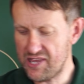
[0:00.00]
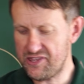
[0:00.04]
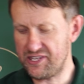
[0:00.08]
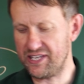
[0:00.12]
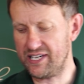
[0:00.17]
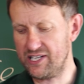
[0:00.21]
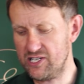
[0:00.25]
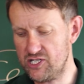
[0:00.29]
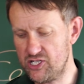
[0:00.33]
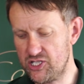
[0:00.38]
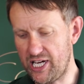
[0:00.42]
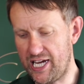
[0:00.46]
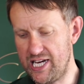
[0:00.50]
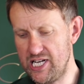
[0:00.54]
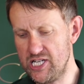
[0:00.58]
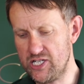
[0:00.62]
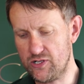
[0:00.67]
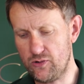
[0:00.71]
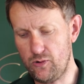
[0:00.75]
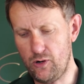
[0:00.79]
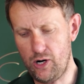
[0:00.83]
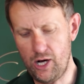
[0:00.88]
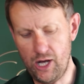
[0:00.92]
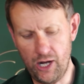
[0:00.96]
things change
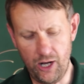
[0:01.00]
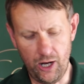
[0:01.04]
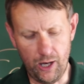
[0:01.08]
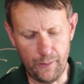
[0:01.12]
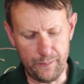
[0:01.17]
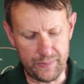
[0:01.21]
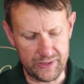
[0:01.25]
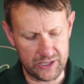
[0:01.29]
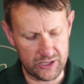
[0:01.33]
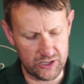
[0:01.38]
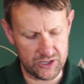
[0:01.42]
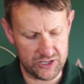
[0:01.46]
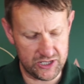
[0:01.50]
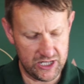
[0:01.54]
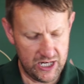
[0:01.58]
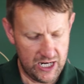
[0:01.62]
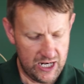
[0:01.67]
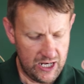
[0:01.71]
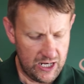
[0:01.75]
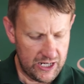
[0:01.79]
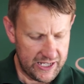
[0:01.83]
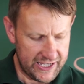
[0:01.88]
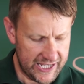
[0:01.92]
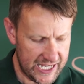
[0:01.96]
quite a lot, because
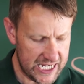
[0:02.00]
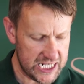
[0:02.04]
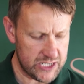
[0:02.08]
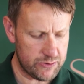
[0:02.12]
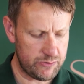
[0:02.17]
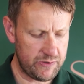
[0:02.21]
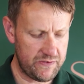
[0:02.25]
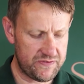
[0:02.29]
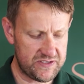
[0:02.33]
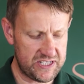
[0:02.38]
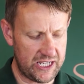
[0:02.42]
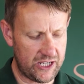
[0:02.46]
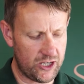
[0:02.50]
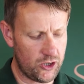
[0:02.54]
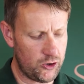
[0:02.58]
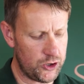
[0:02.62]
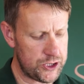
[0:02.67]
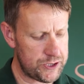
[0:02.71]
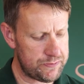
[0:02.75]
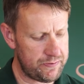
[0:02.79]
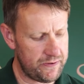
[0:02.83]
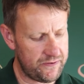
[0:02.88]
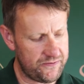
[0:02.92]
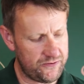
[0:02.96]
yes, we've seen
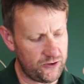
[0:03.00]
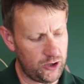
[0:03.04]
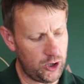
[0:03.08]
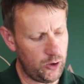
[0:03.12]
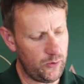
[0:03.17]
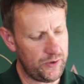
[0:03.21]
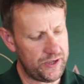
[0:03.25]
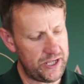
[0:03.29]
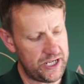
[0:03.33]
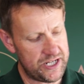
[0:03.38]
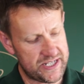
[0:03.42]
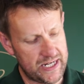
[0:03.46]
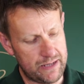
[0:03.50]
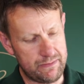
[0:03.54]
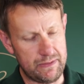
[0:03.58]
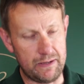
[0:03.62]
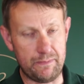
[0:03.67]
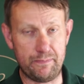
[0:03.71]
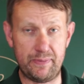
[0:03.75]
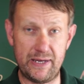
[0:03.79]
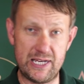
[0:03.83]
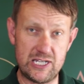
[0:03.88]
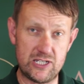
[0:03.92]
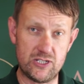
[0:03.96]
guns before with a
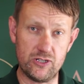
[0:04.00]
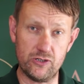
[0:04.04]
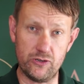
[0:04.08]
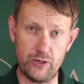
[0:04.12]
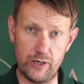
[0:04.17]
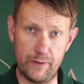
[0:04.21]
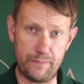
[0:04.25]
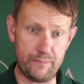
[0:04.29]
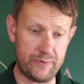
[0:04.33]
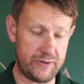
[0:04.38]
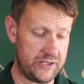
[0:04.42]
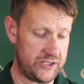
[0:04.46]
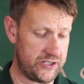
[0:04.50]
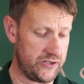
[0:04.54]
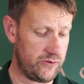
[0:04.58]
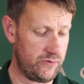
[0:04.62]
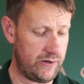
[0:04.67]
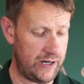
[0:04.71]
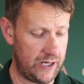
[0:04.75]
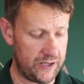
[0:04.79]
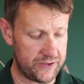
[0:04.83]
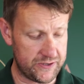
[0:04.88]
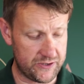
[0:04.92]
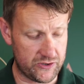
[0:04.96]
semi-pistol or a Prince of
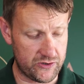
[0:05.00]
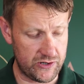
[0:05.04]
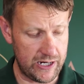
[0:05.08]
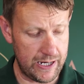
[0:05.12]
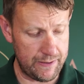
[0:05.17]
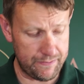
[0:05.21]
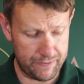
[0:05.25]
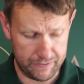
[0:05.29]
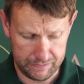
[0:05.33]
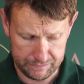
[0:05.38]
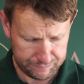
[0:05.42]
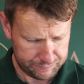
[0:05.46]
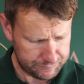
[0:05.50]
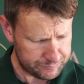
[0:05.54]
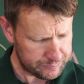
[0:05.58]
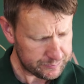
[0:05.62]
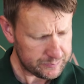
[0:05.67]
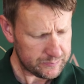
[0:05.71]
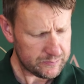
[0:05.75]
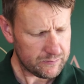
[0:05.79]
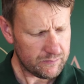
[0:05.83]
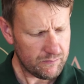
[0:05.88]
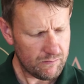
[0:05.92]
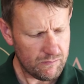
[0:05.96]
Wales grip,
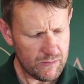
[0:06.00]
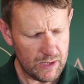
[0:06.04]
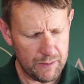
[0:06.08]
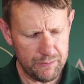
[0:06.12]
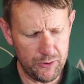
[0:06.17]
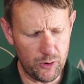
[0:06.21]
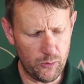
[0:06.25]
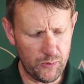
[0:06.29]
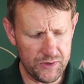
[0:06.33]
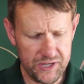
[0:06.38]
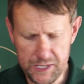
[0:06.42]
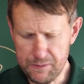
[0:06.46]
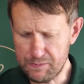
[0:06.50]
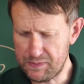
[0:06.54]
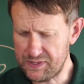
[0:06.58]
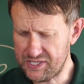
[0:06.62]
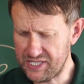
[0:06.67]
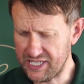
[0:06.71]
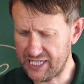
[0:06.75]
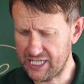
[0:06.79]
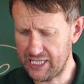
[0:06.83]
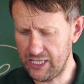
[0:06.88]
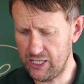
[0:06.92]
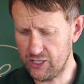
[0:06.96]
but with this
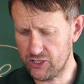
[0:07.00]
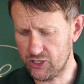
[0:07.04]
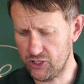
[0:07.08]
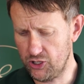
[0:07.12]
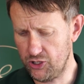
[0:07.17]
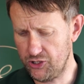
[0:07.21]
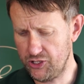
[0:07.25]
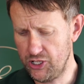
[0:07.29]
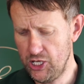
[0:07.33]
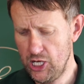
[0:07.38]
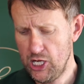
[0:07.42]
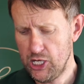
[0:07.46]
particular gun,